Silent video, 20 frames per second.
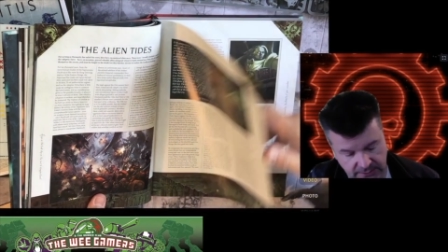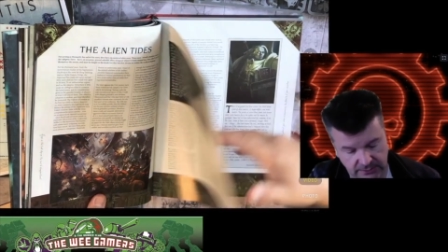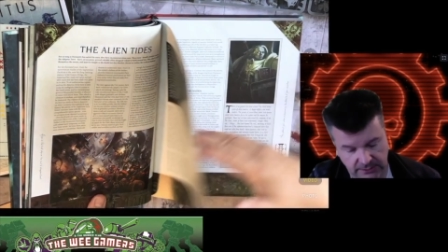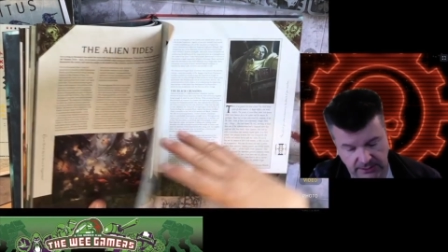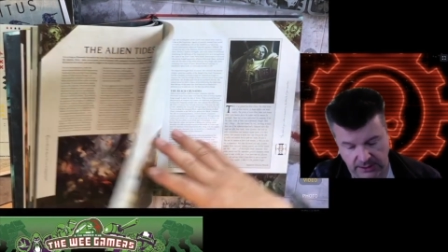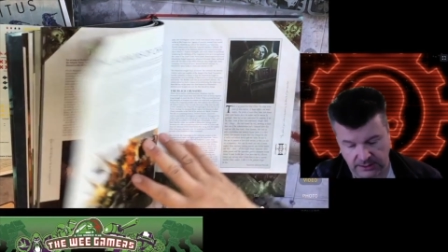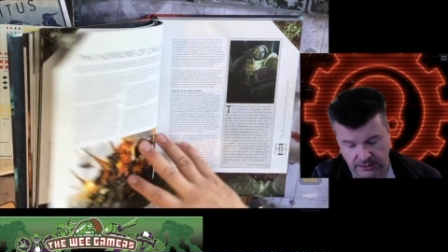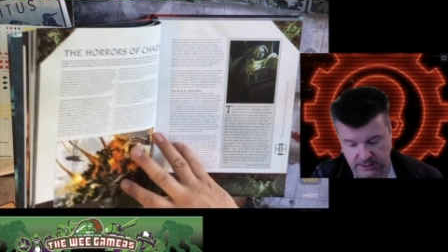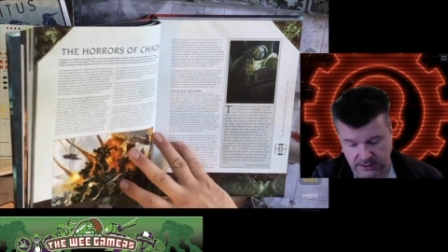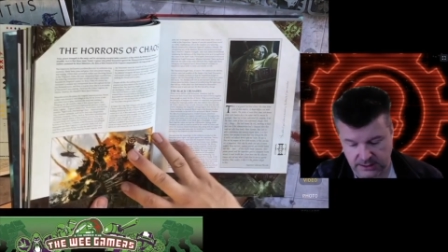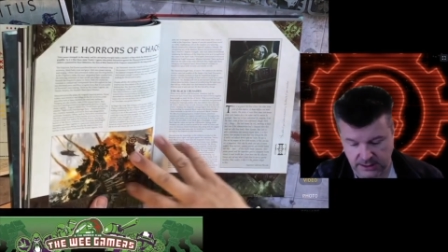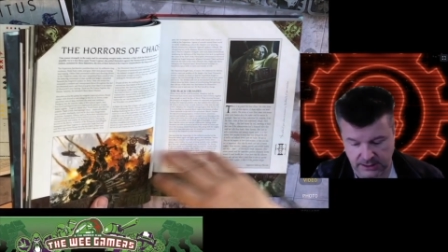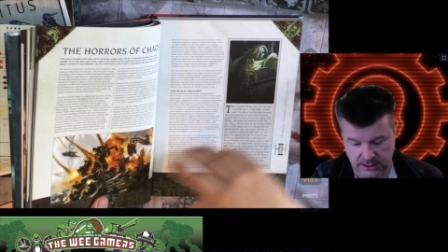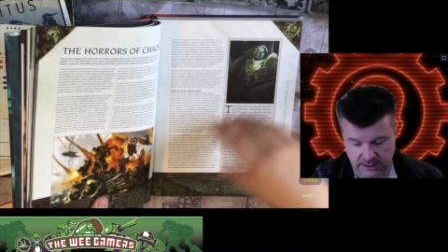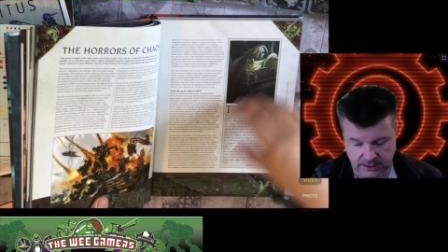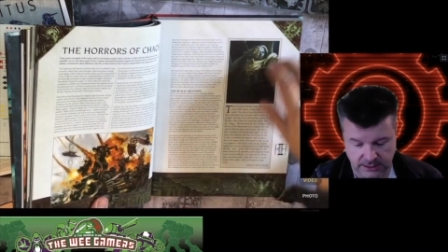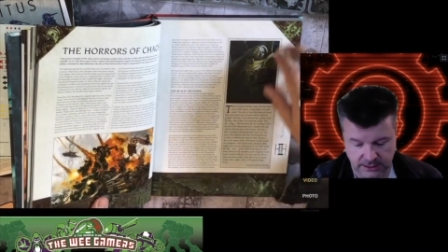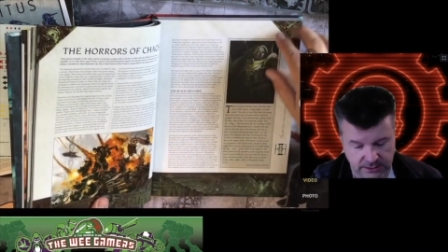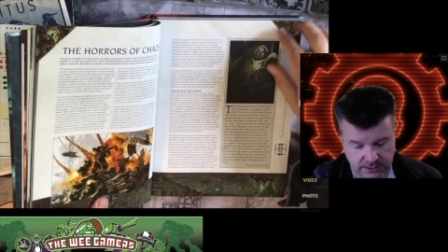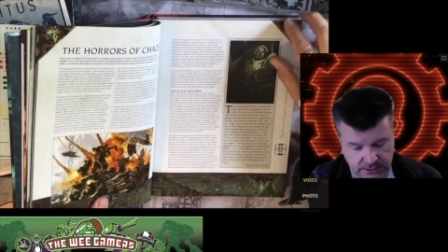and
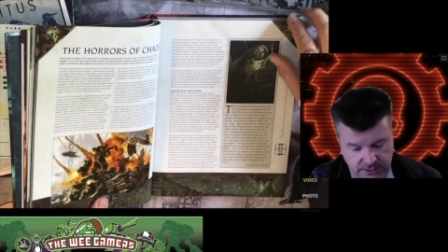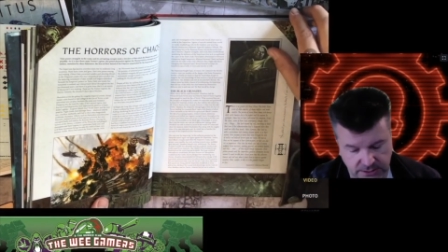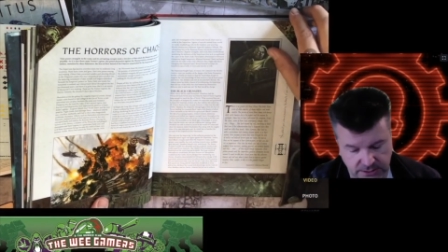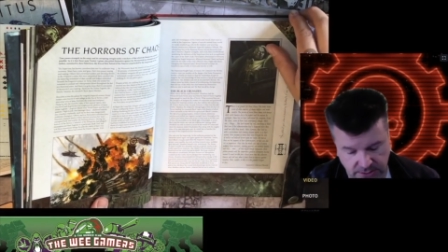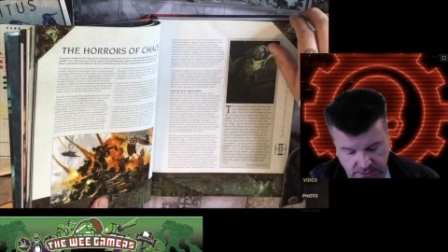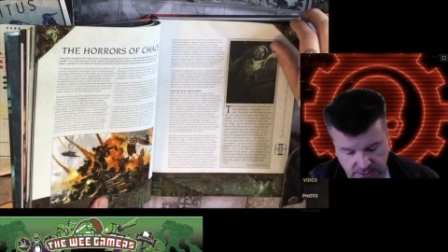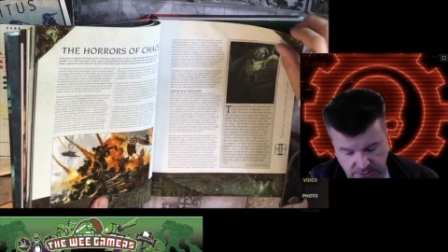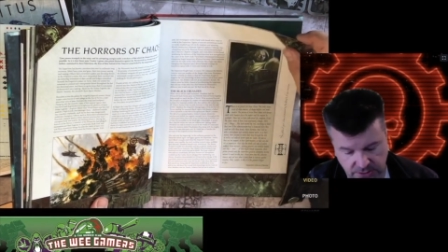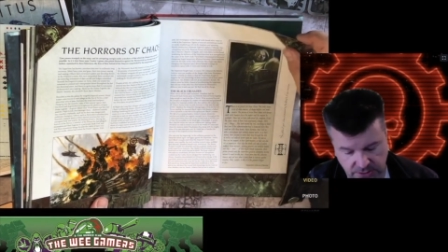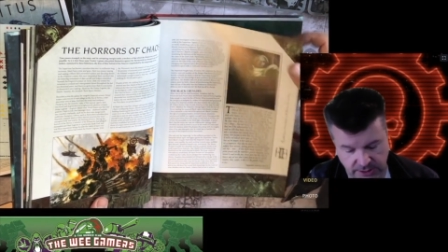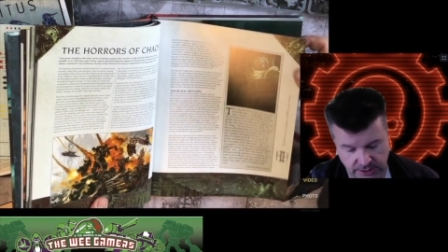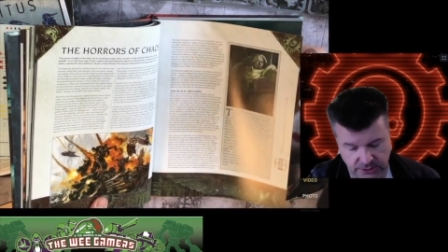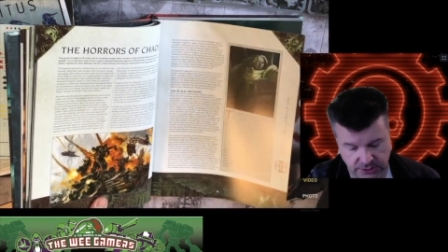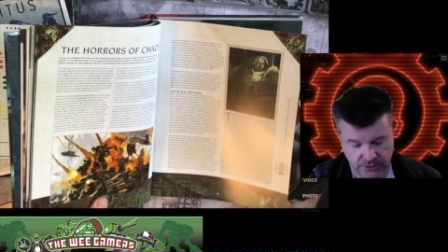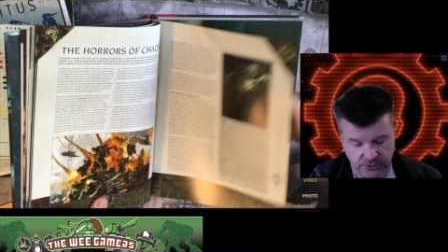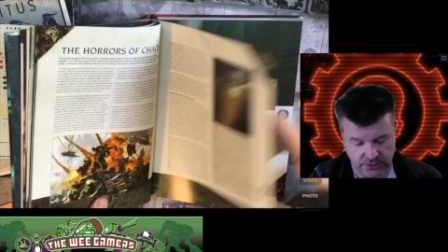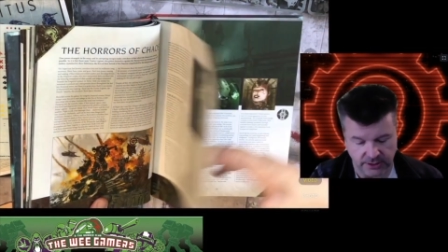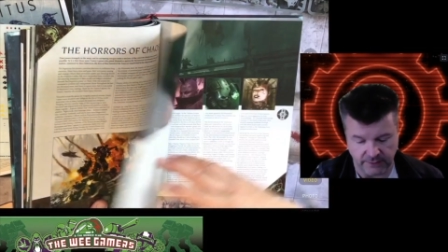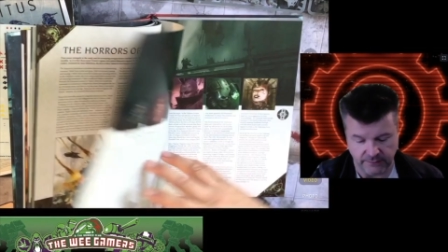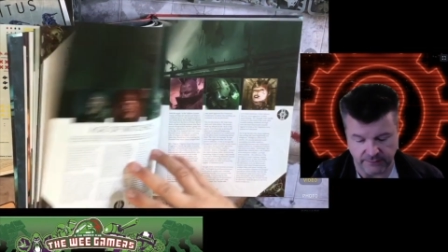essentially you
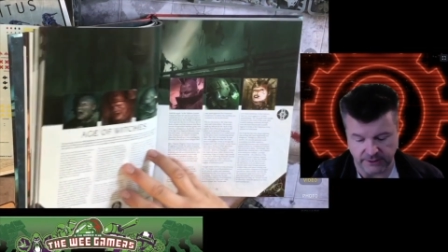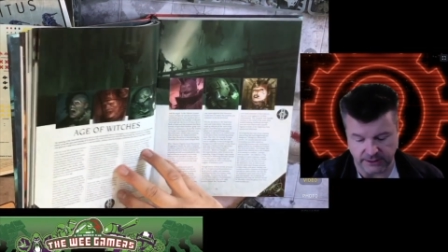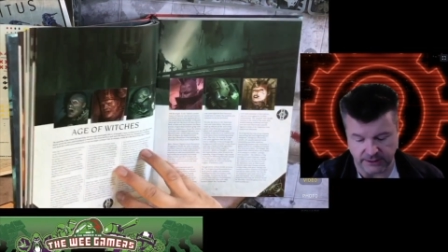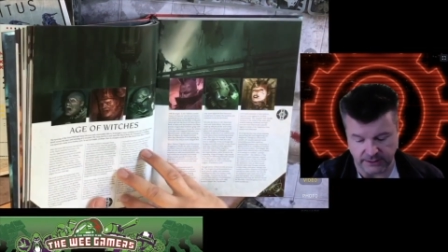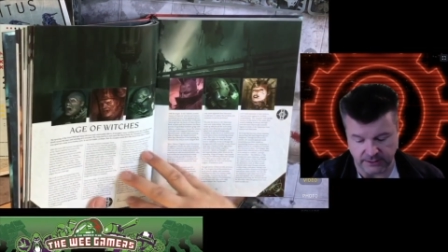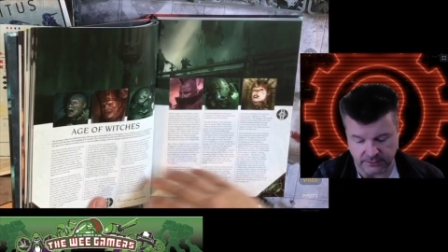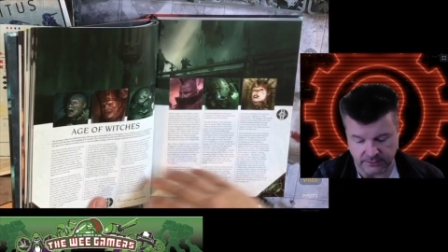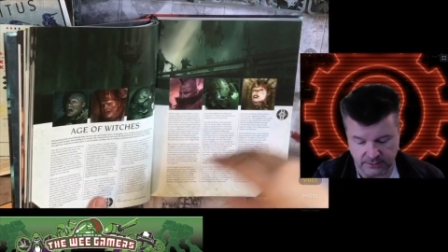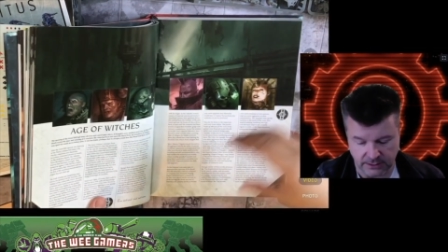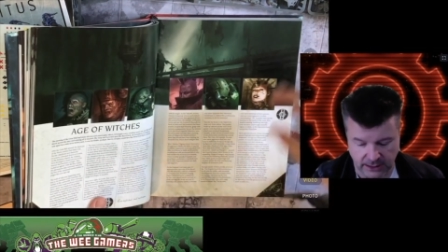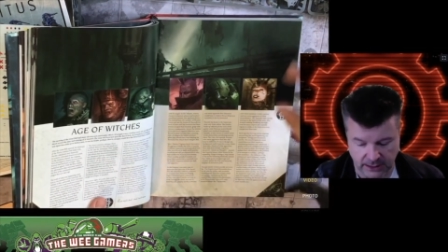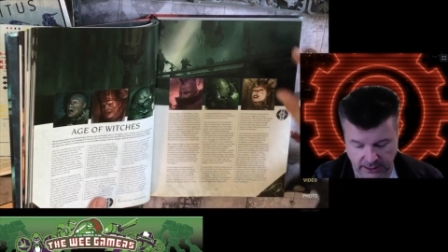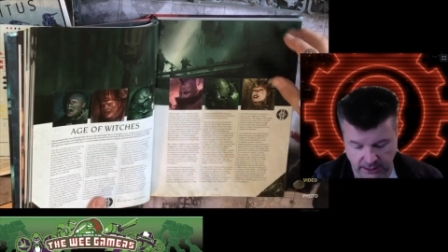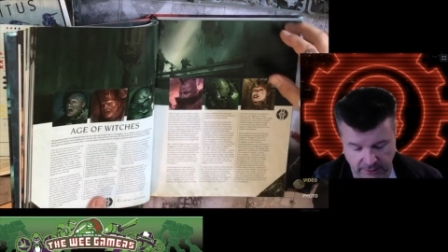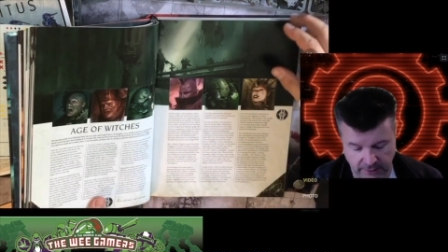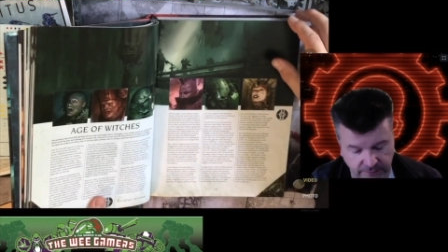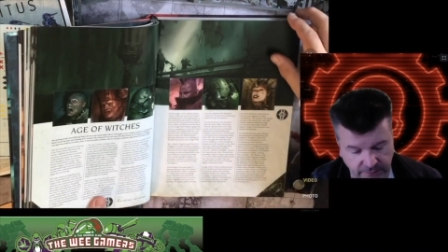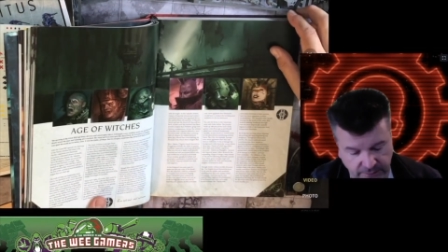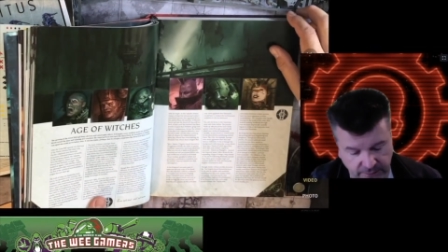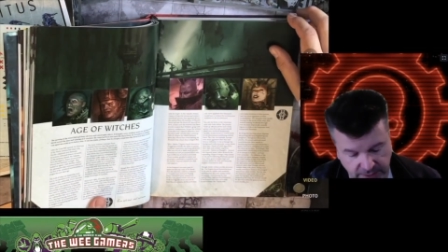screenshot everything and, and, get
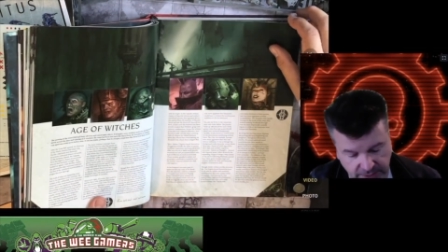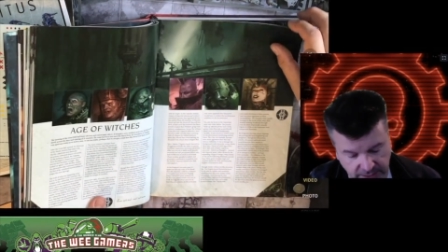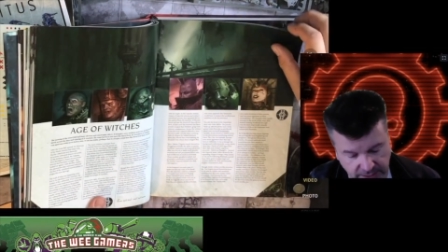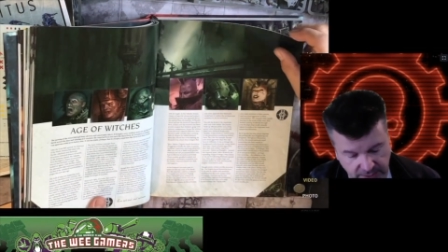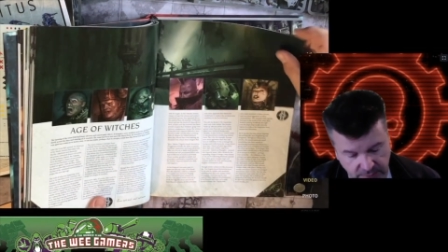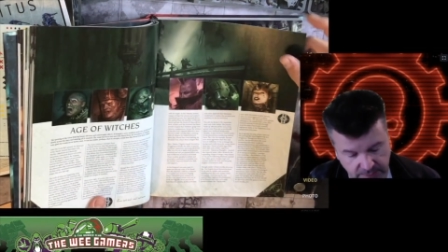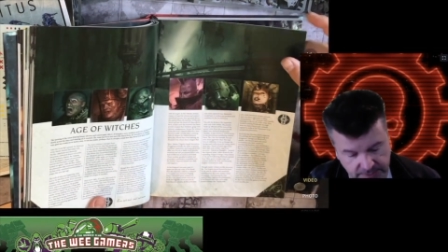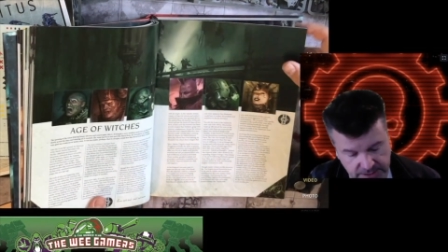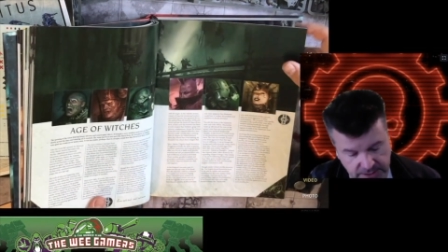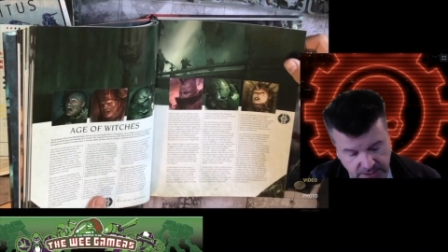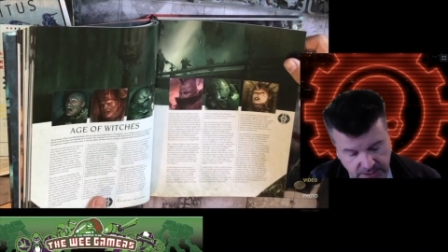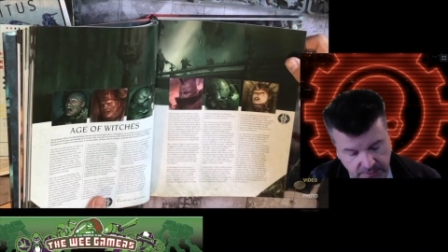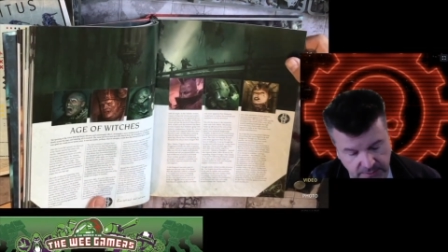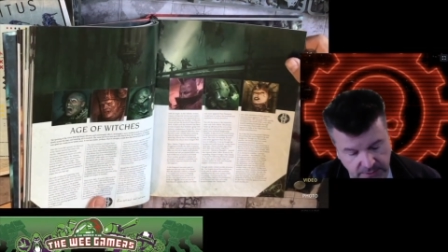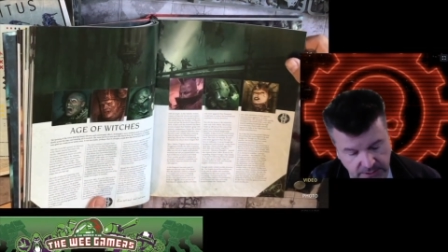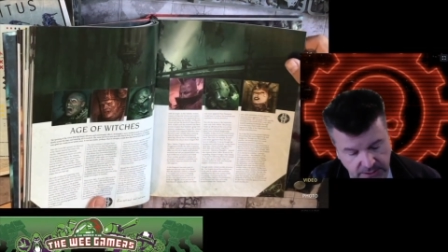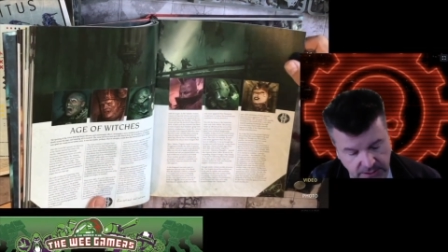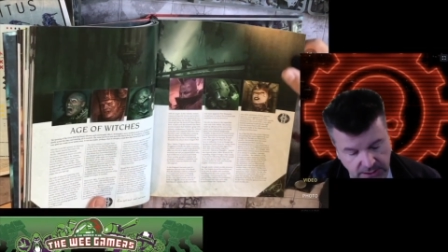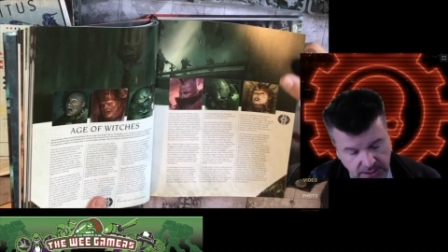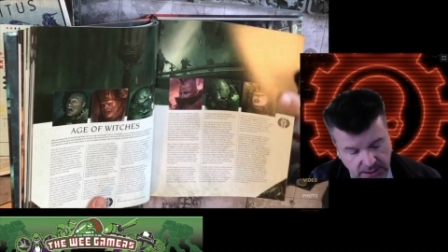it for free. That would be
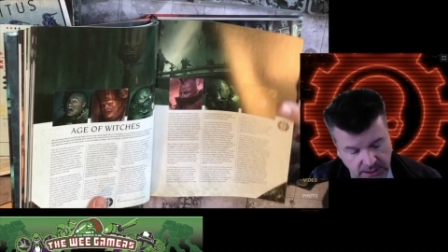terrible.